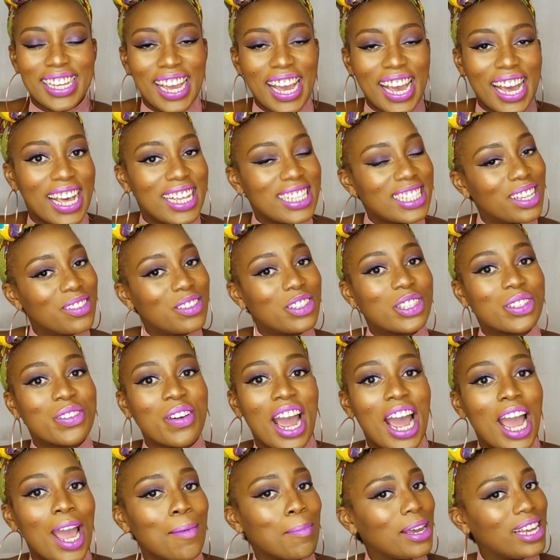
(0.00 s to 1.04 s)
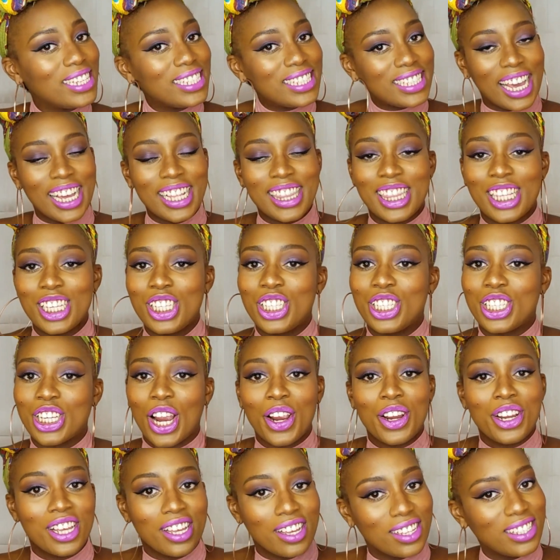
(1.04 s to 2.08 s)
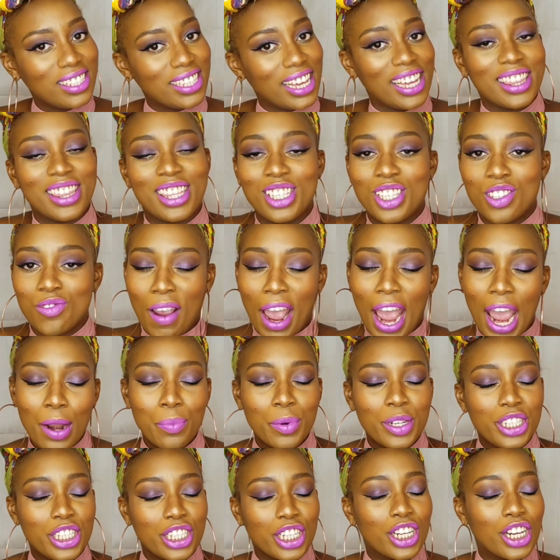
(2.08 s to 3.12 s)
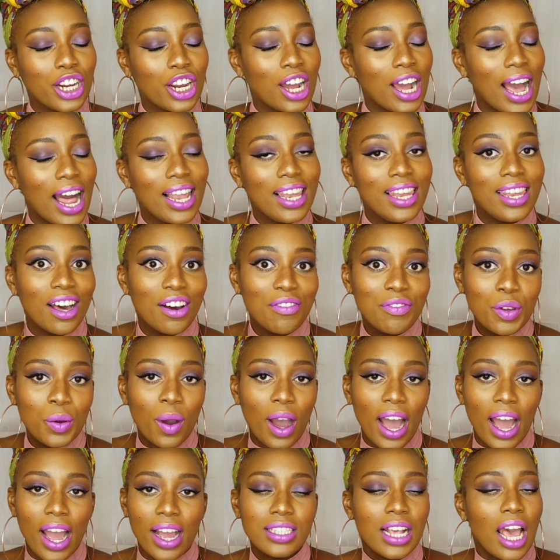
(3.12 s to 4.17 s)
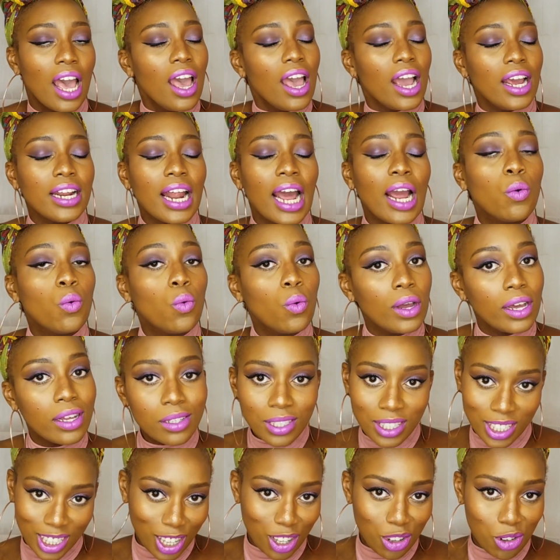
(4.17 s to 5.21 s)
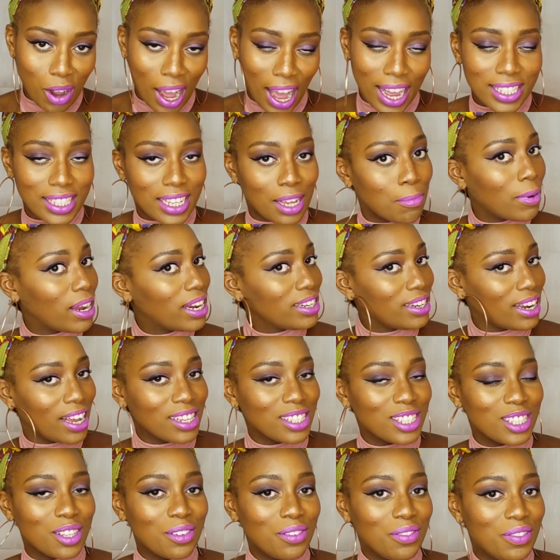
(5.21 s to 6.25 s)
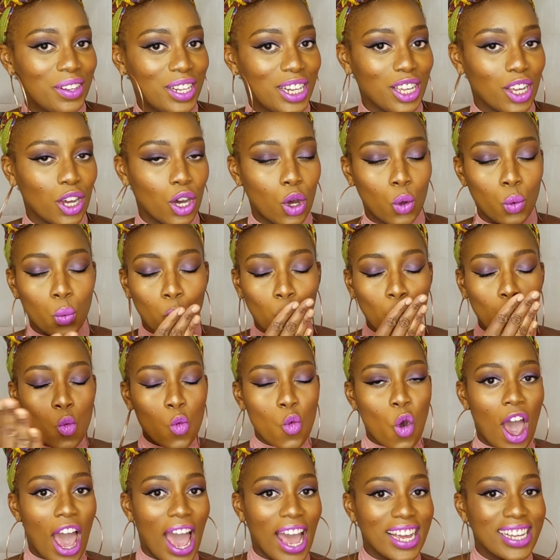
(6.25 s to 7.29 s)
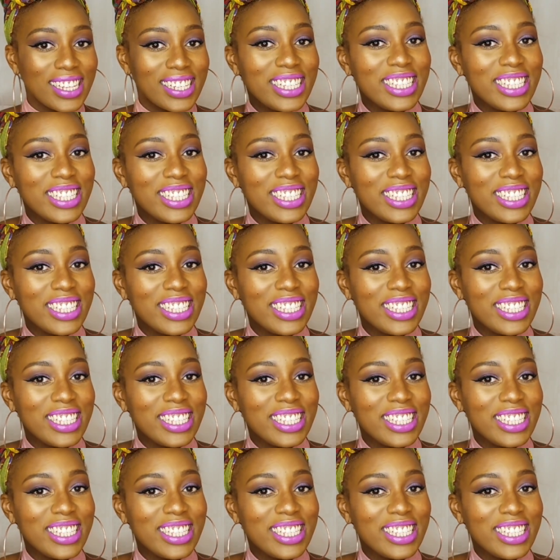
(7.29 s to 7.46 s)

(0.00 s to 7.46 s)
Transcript: Yeah, subscribe and take this journey and take this ride with your girl. I love you guys, and I will see you guys in my next video. Mwah.